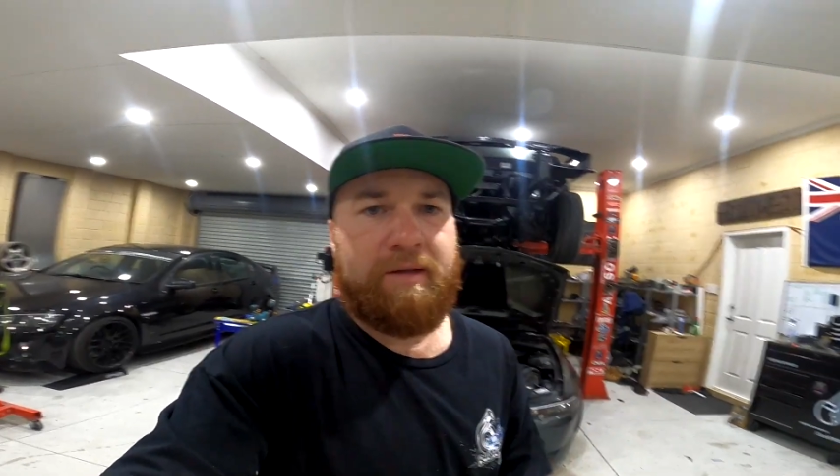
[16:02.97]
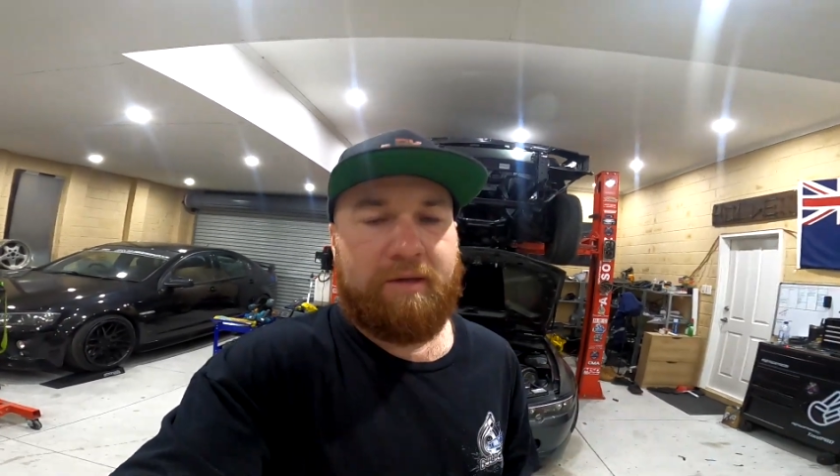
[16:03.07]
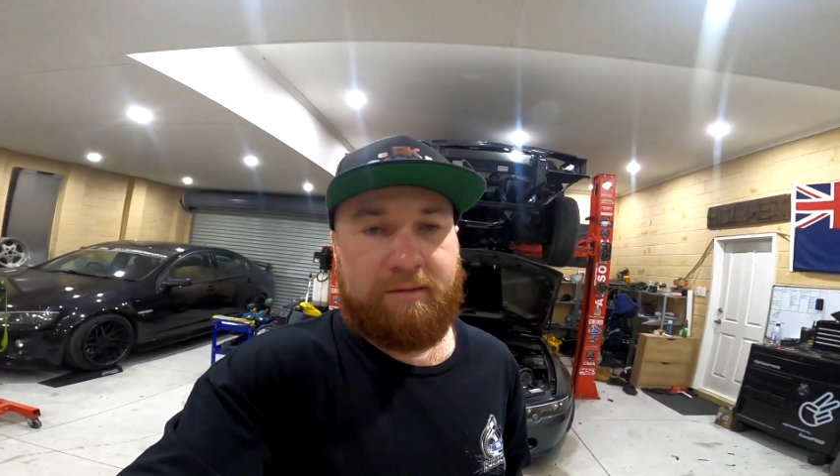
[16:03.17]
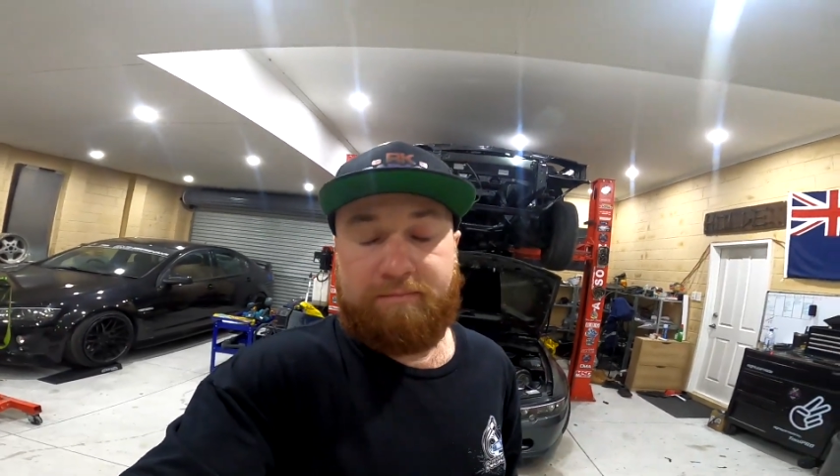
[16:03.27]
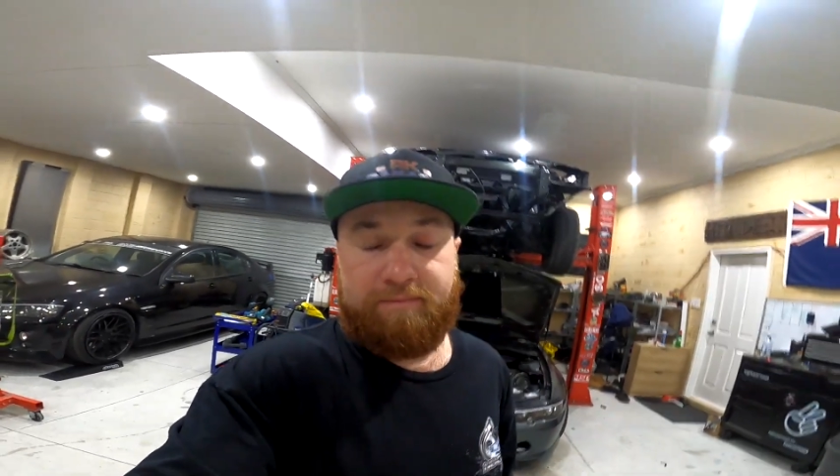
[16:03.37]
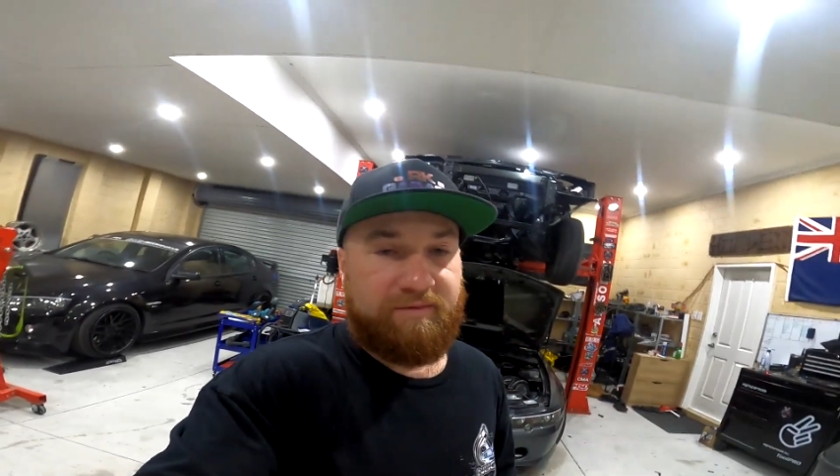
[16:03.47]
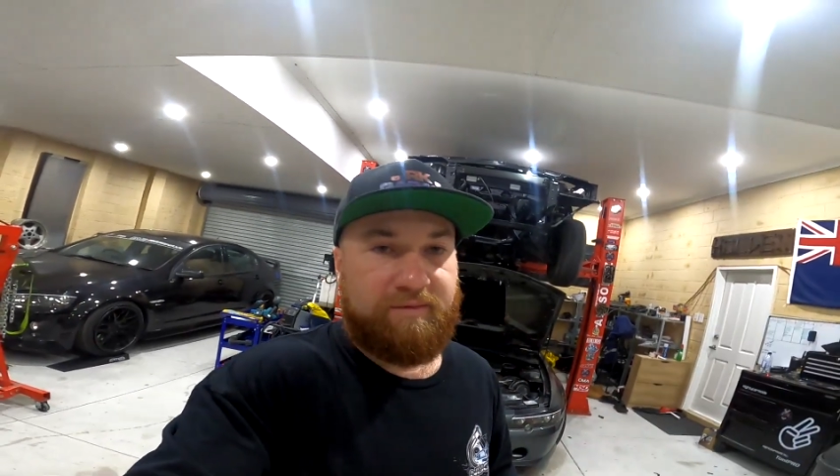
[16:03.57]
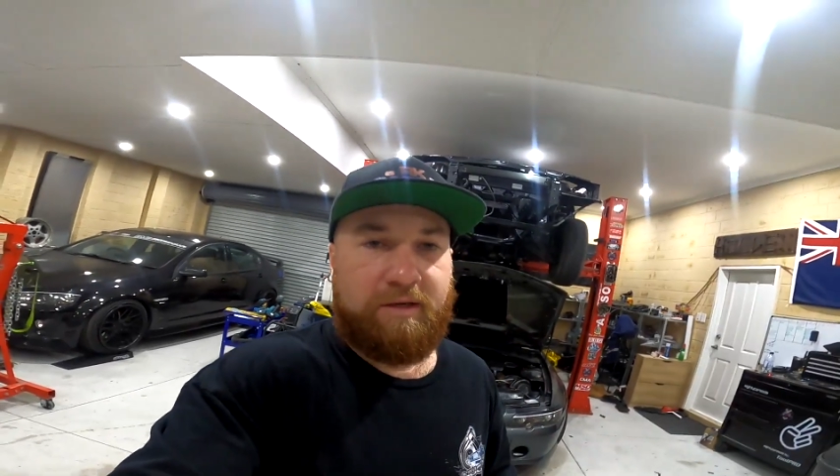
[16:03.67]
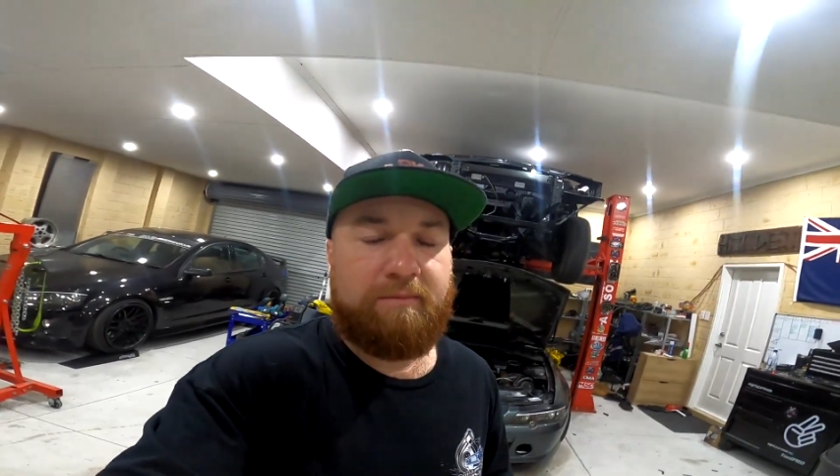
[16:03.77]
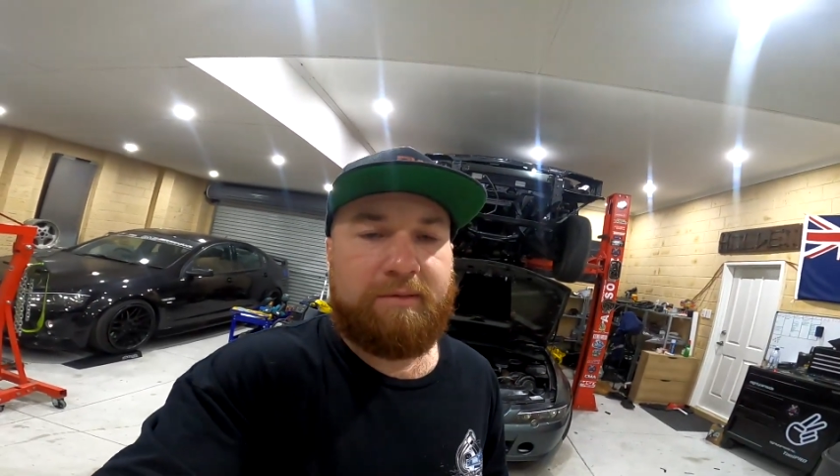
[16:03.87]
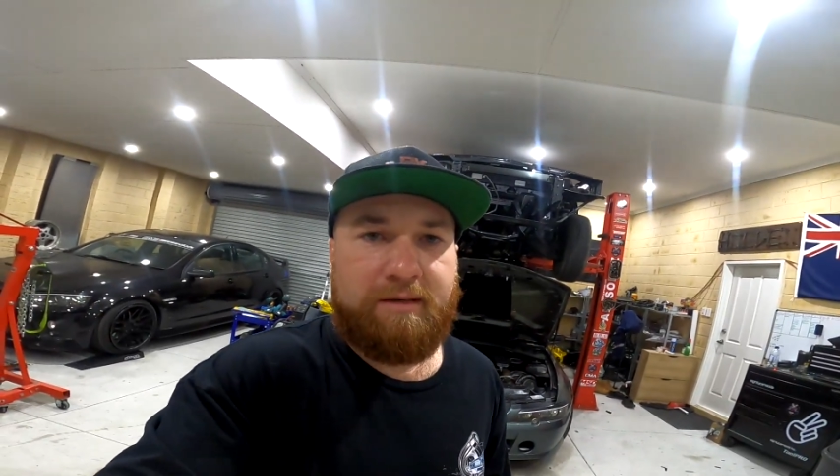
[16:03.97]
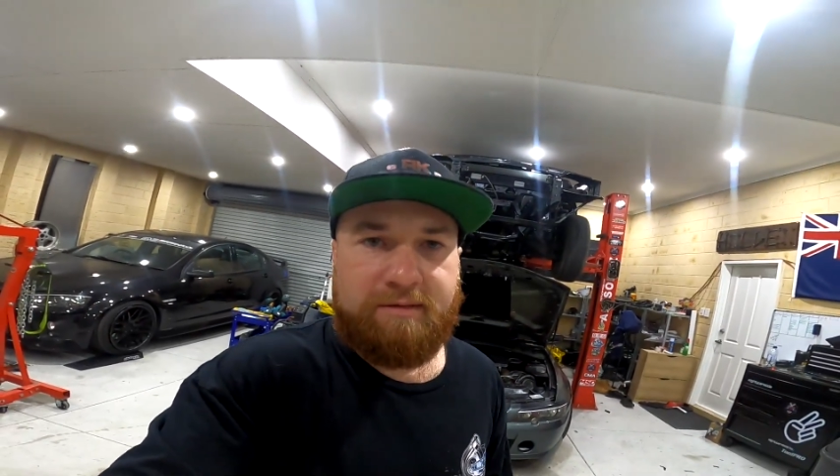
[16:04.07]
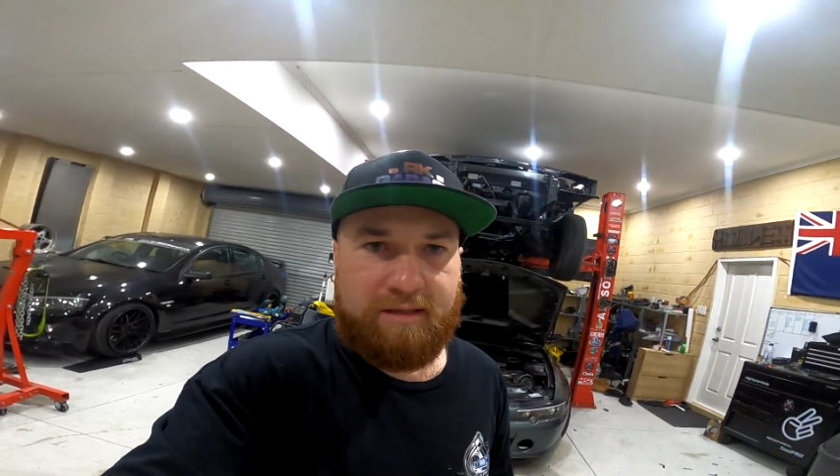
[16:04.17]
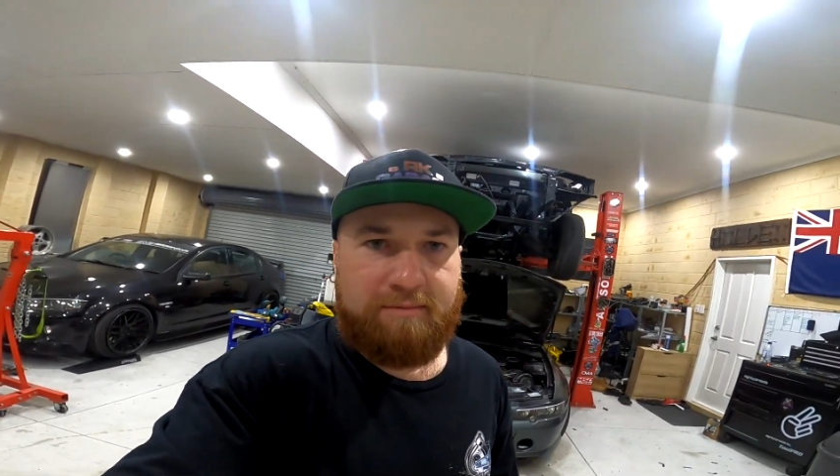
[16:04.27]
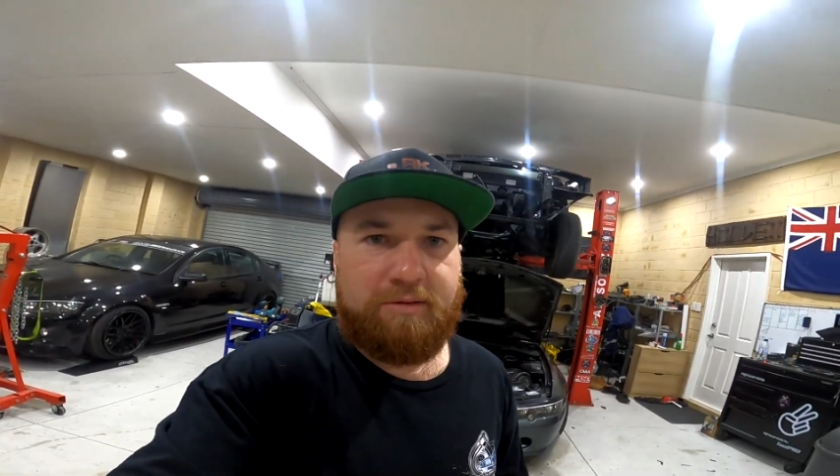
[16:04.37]
I could, if no one
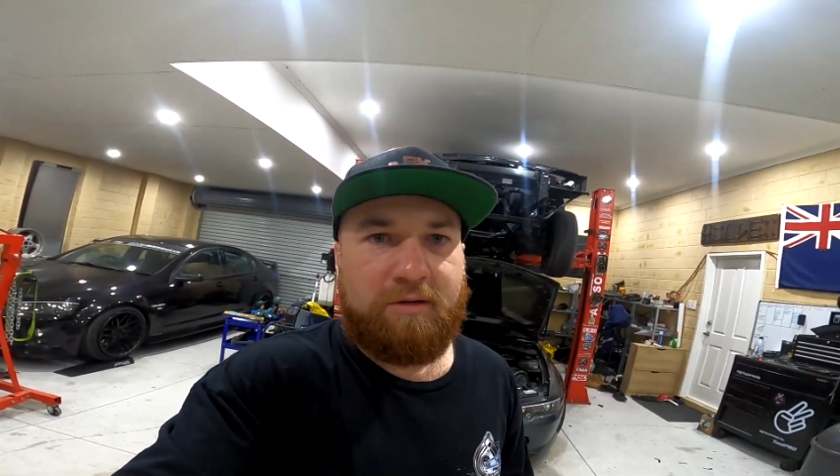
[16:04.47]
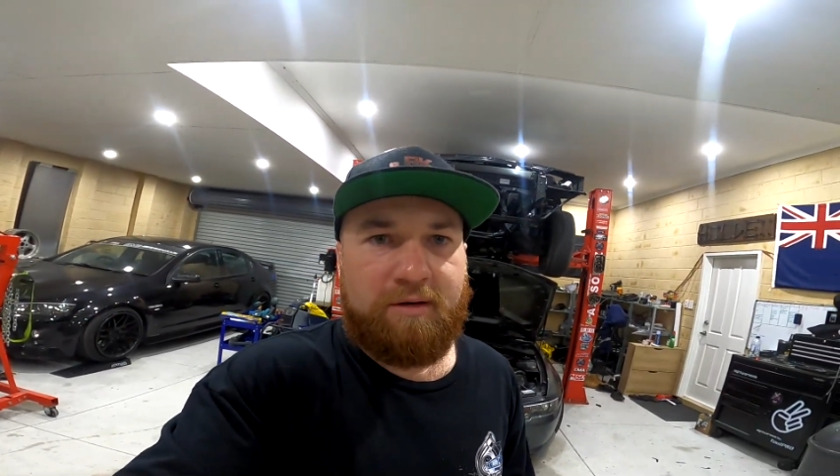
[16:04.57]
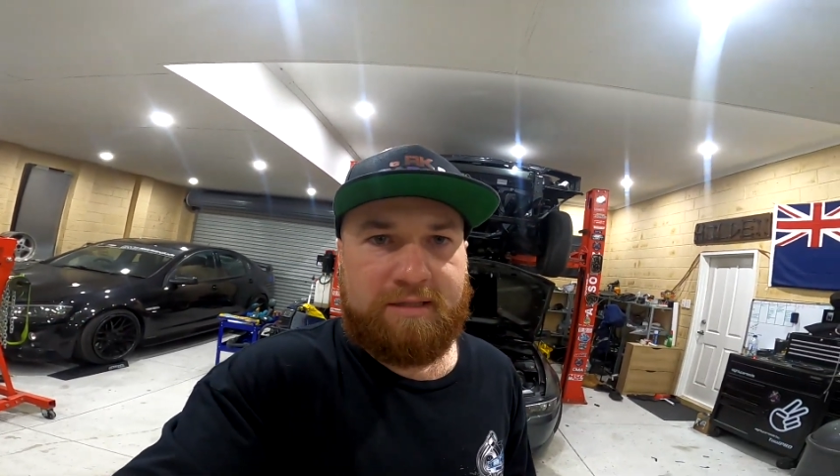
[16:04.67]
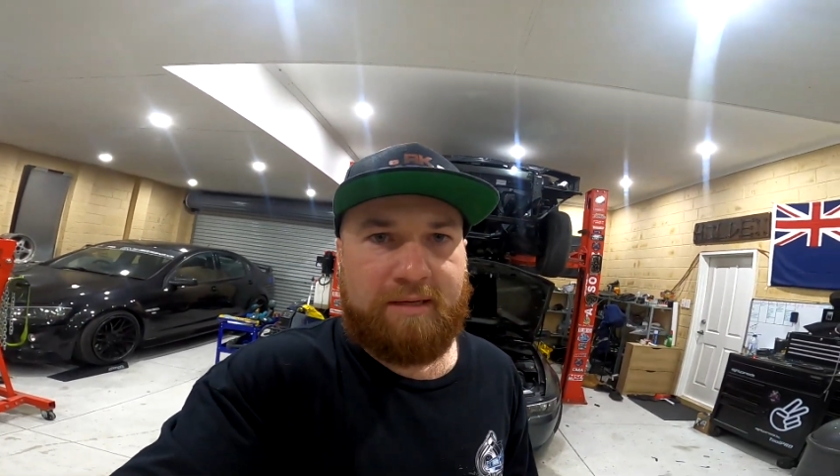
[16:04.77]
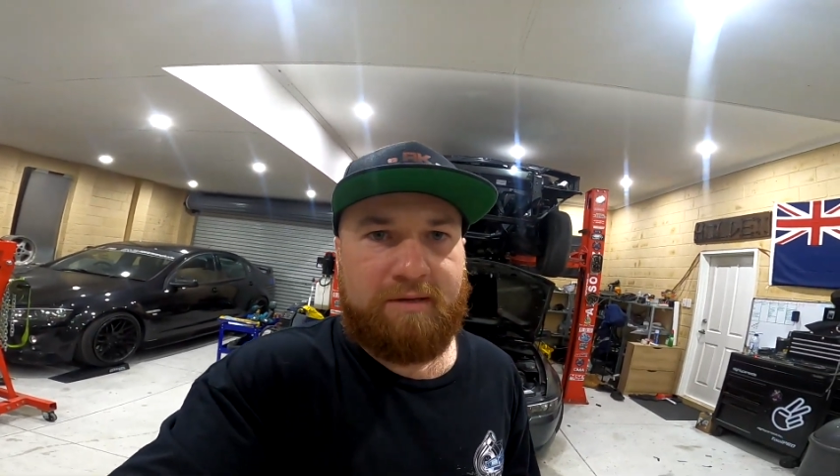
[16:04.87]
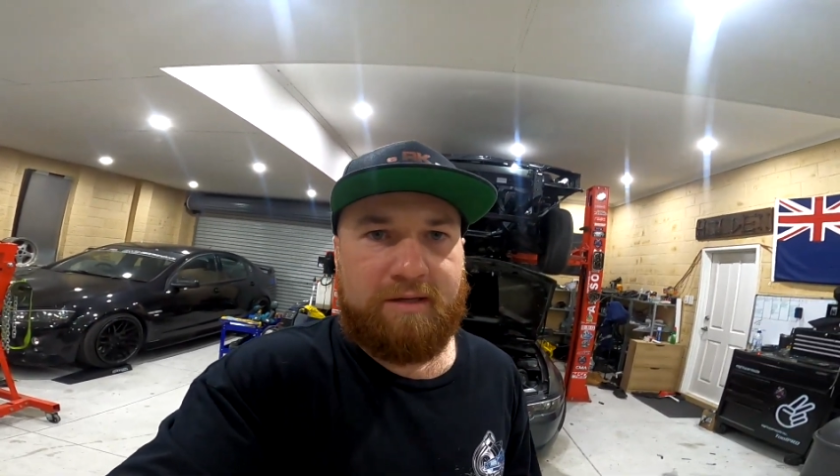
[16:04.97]
believes, I can put logs up,